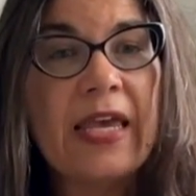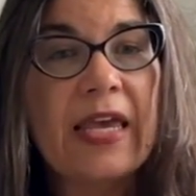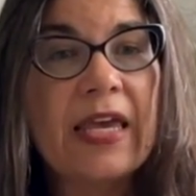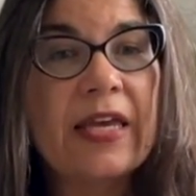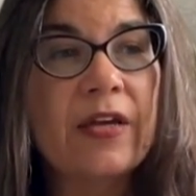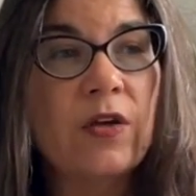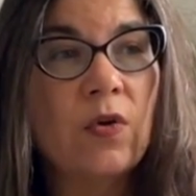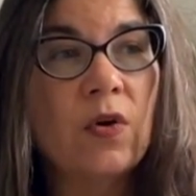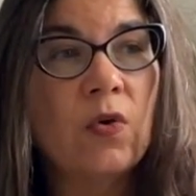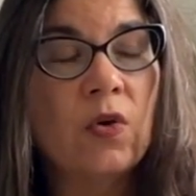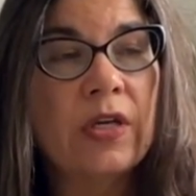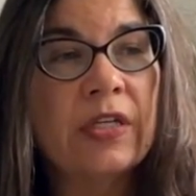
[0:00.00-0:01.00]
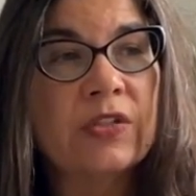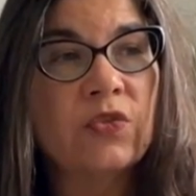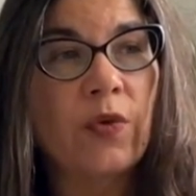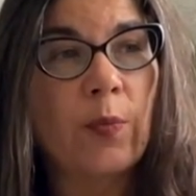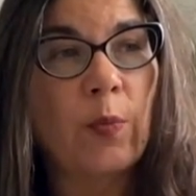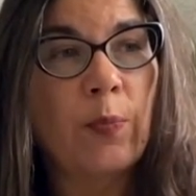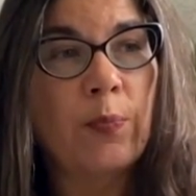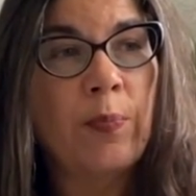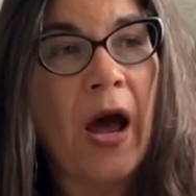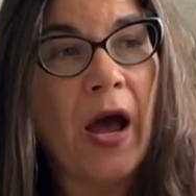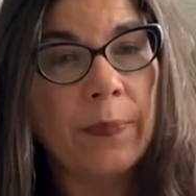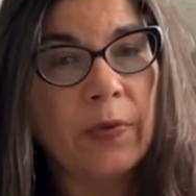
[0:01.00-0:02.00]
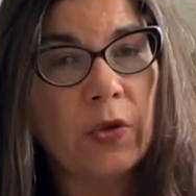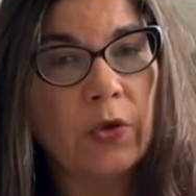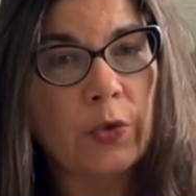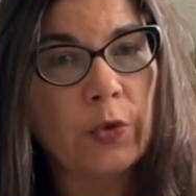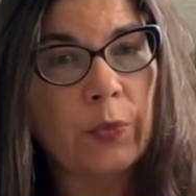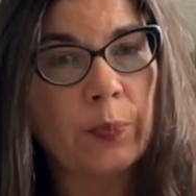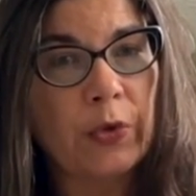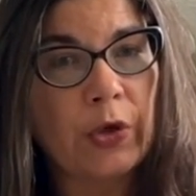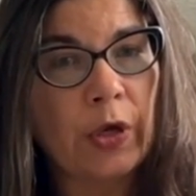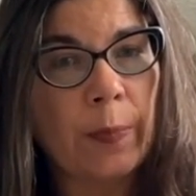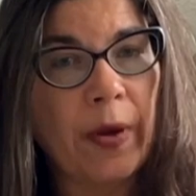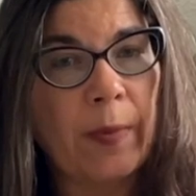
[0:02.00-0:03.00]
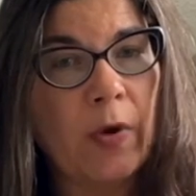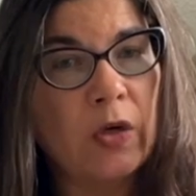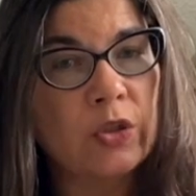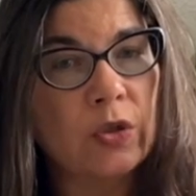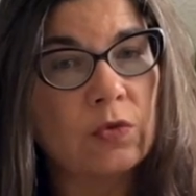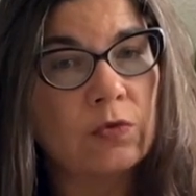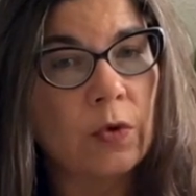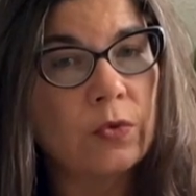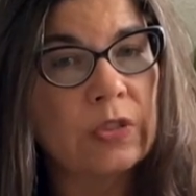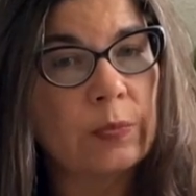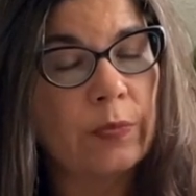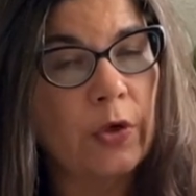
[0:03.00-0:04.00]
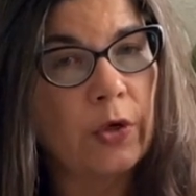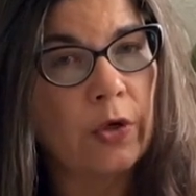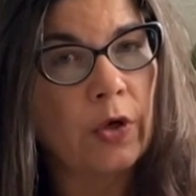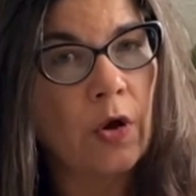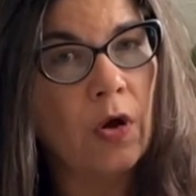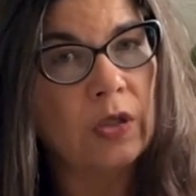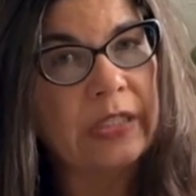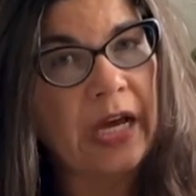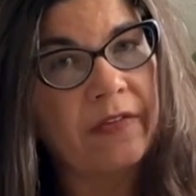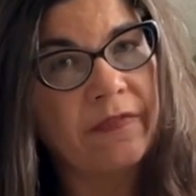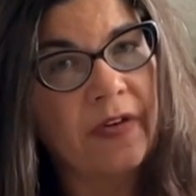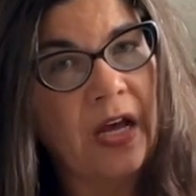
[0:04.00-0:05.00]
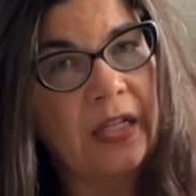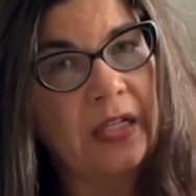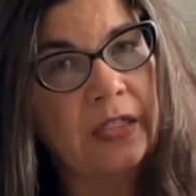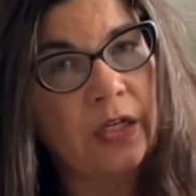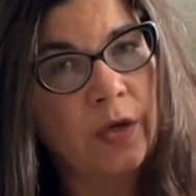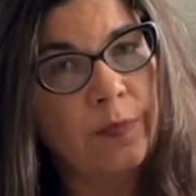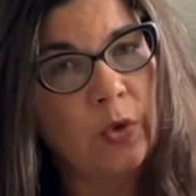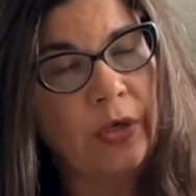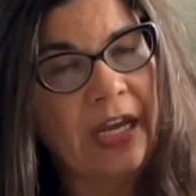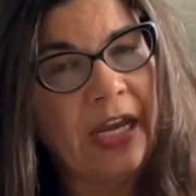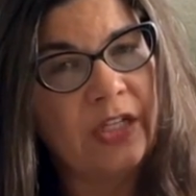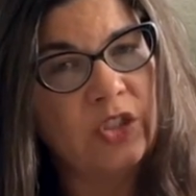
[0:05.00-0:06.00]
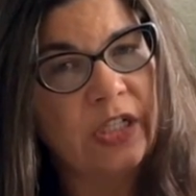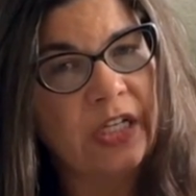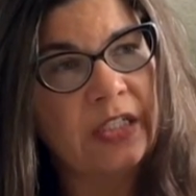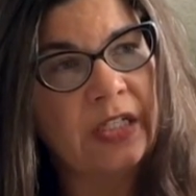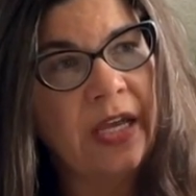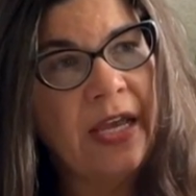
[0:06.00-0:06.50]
It is from a popular book by Marshall Rosenberg called Nonviolent Communication.